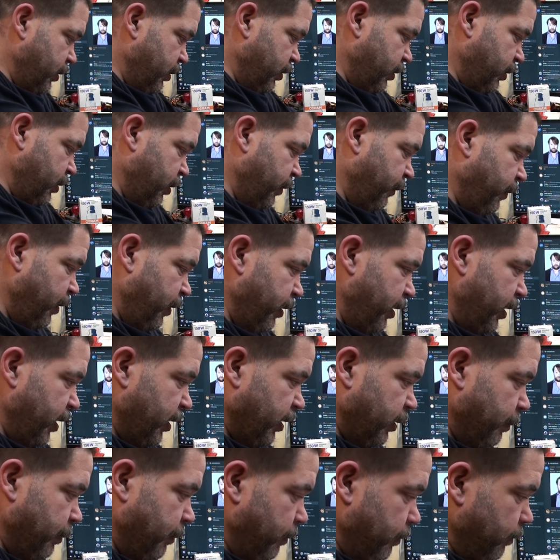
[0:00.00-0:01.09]
there's a very
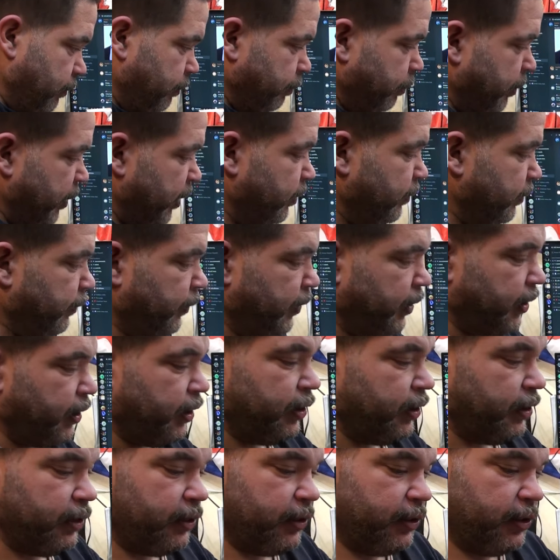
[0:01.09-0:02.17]
little bit of,
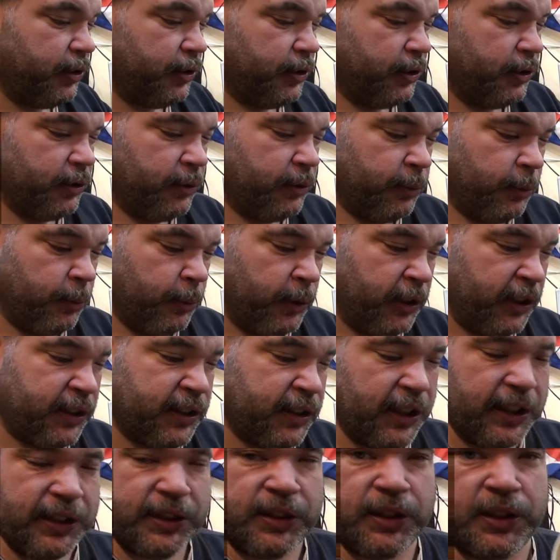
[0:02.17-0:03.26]
well, you
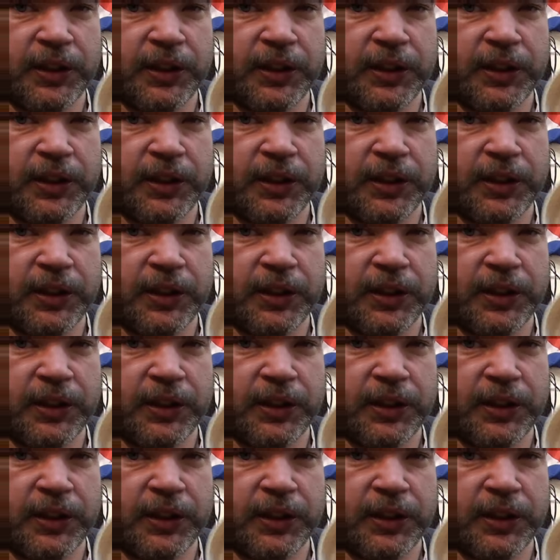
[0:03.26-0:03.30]
see it's